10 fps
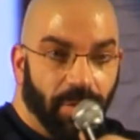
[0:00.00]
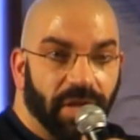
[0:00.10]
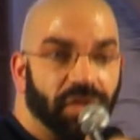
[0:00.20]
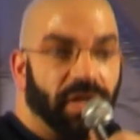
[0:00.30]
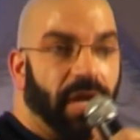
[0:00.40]

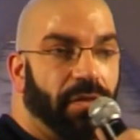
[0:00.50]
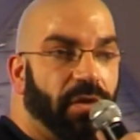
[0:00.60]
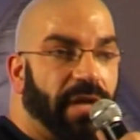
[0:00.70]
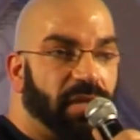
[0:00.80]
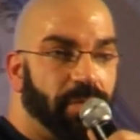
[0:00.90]
allow me to stay
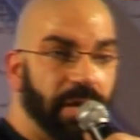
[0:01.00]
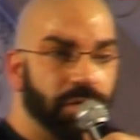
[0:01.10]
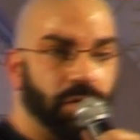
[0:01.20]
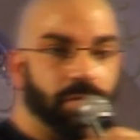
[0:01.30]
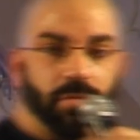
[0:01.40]
in their guest
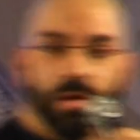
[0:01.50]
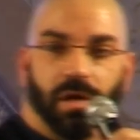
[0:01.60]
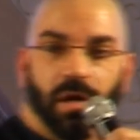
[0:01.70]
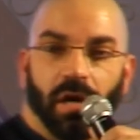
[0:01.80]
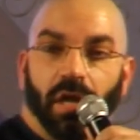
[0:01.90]

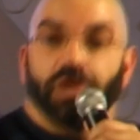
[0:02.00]
bedroom.